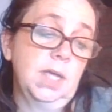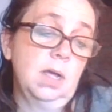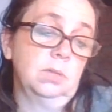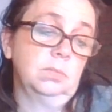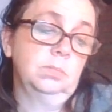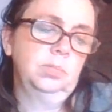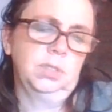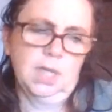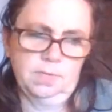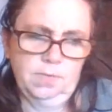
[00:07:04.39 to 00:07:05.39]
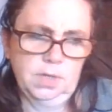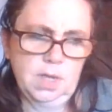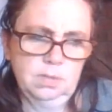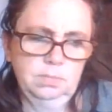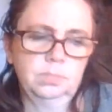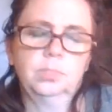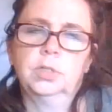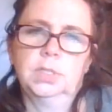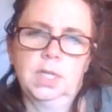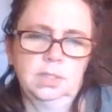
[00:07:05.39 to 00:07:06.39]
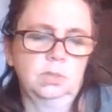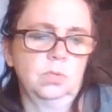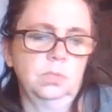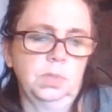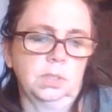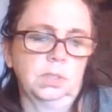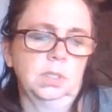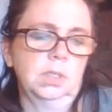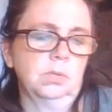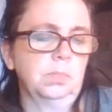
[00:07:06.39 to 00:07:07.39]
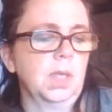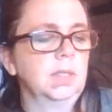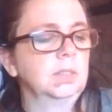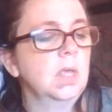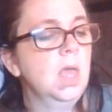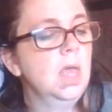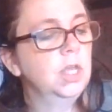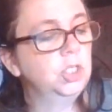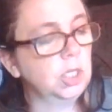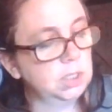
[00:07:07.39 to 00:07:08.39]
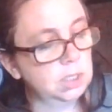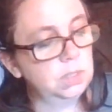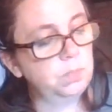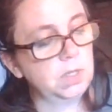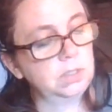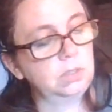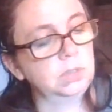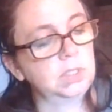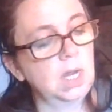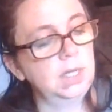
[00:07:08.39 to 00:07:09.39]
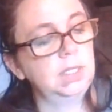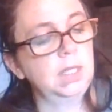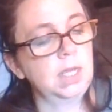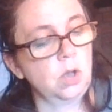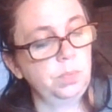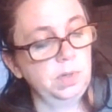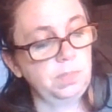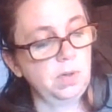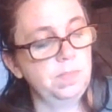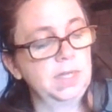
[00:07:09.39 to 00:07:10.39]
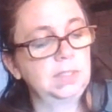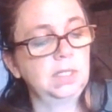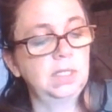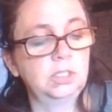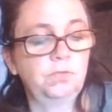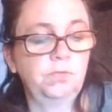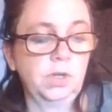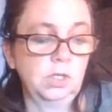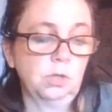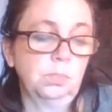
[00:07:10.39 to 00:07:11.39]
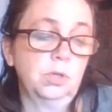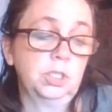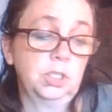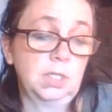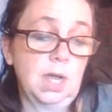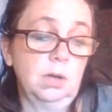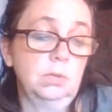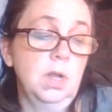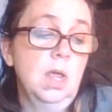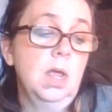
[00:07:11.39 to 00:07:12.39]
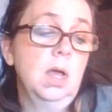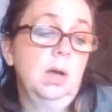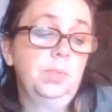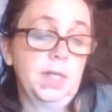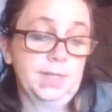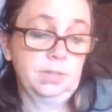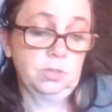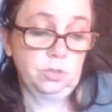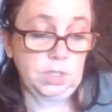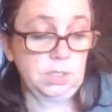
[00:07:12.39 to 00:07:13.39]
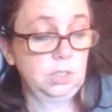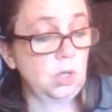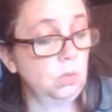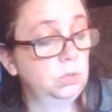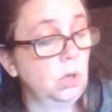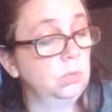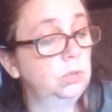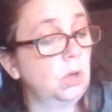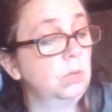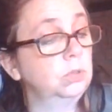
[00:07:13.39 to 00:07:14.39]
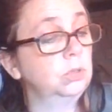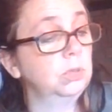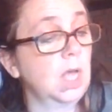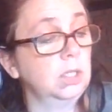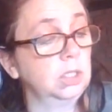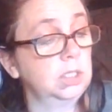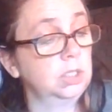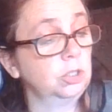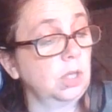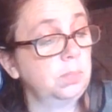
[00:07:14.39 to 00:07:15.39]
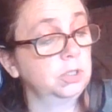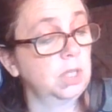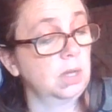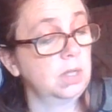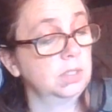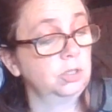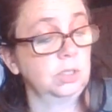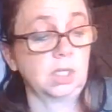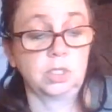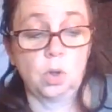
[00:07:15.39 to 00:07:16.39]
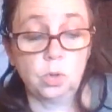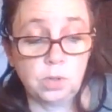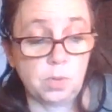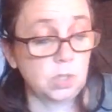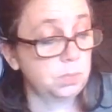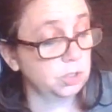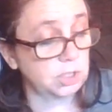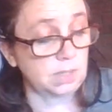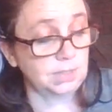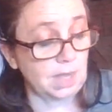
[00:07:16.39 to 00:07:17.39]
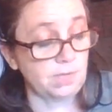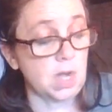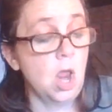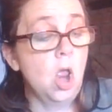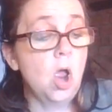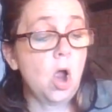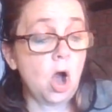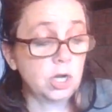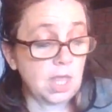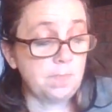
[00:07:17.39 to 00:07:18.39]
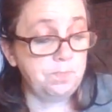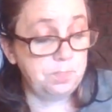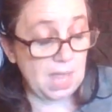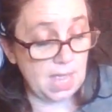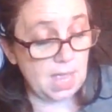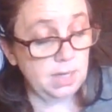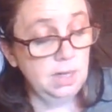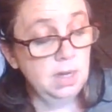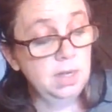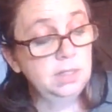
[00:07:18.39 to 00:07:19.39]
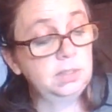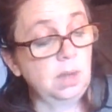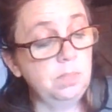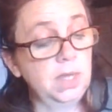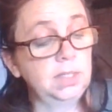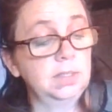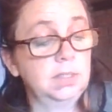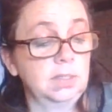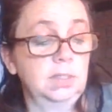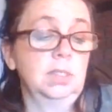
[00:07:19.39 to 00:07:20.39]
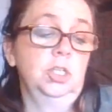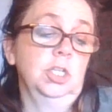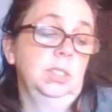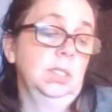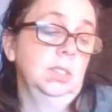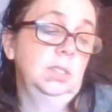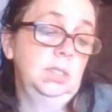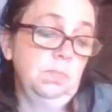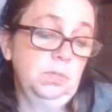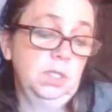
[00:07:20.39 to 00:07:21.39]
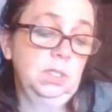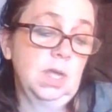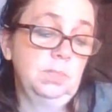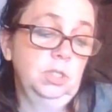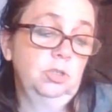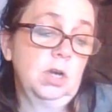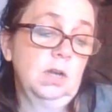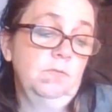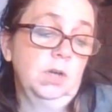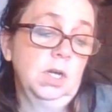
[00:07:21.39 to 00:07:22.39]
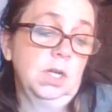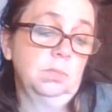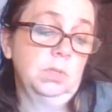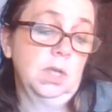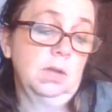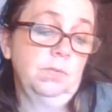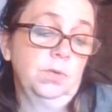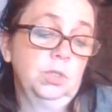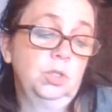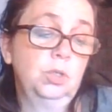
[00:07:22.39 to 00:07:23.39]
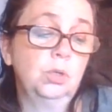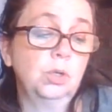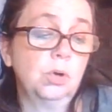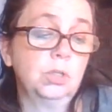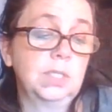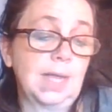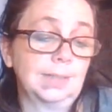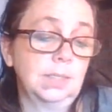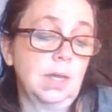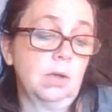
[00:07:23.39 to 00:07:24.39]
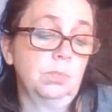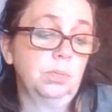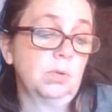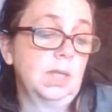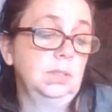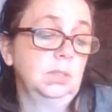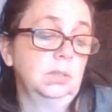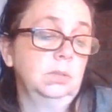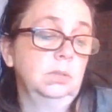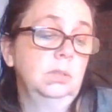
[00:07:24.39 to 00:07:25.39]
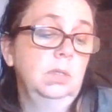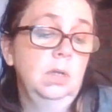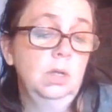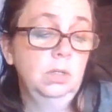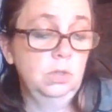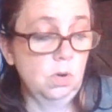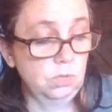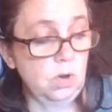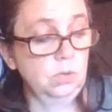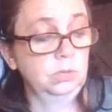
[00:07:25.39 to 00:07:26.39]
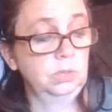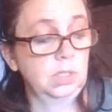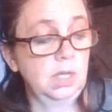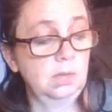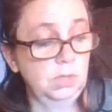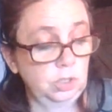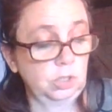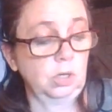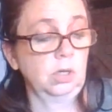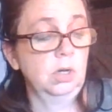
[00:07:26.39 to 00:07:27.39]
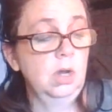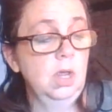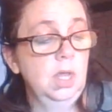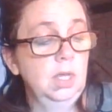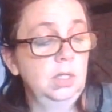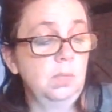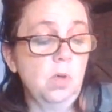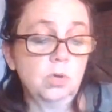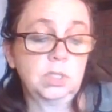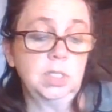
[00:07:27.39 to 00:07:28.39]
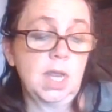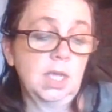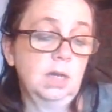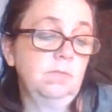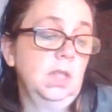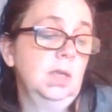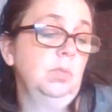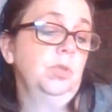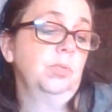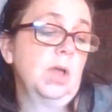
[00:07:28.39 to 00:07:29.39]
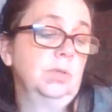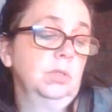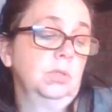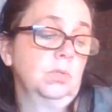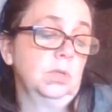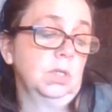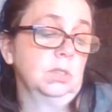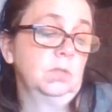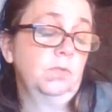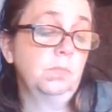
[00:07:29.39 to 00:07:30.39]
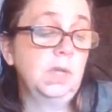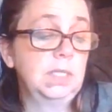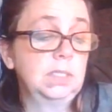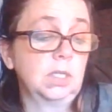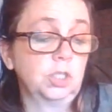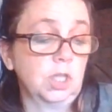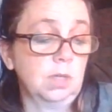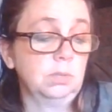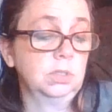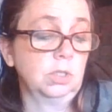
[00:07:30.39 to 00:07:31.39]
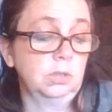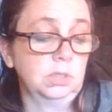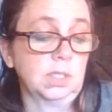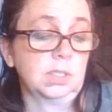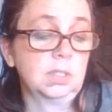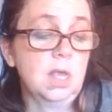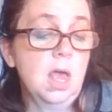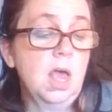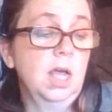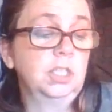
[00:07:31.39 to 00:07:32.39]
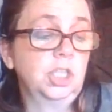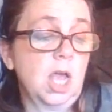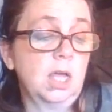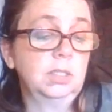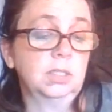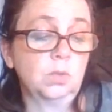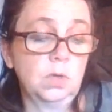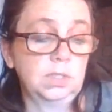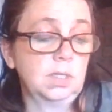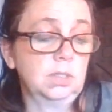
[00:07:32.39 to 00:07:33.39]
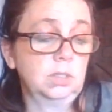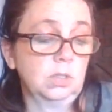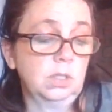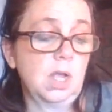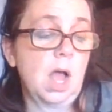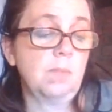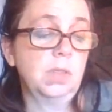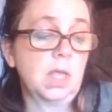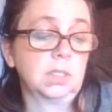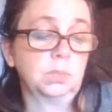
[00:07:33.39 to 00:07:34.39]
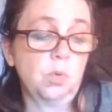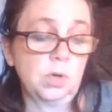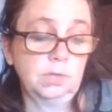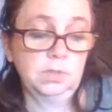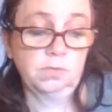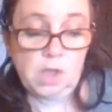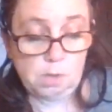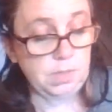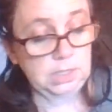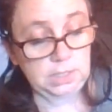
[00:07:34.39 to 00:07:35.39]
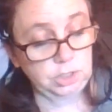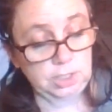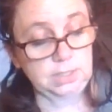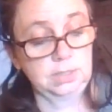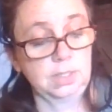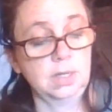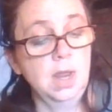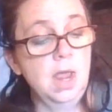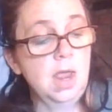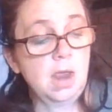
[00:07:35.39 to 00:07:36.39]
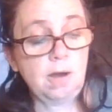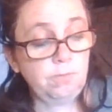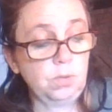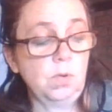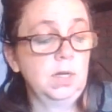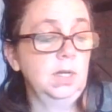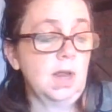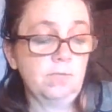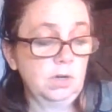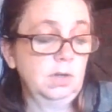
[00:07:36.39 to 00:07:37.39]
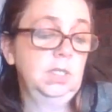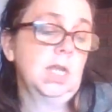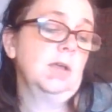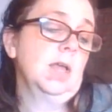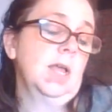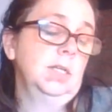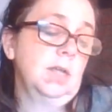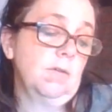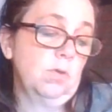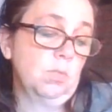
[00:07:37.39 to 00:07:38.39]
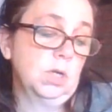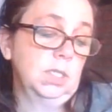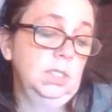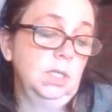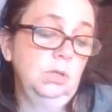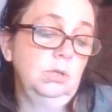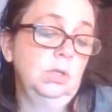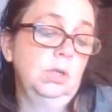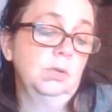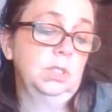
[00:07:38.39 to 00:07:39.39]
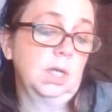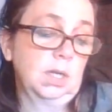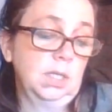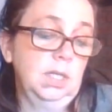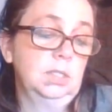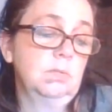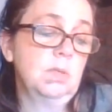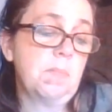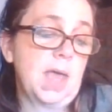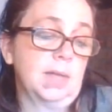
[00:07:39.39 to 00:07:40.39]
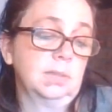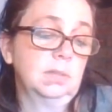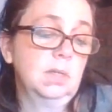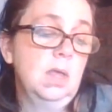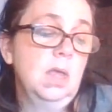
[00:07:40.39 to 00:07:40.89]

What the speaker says: down." "Pretend fall down?" "Pretend school building," he replies. Jason speaks to his tiny Lego people and makes each figure push down a plastic tree. Don't do that. Look, teacher, they pushed down all the trees. I told them only push down 7. Aren't they bad?" Some might insist that Jason is simply demonstrating very young behavior. The 2-year-old's acting out a parental no-nos, immature, in the most negative label throughout the school years. For me, such labels are useless. A child is always at a certain complex point of development. Like Jason, everyone in every endeavor will continue to use techniques from the past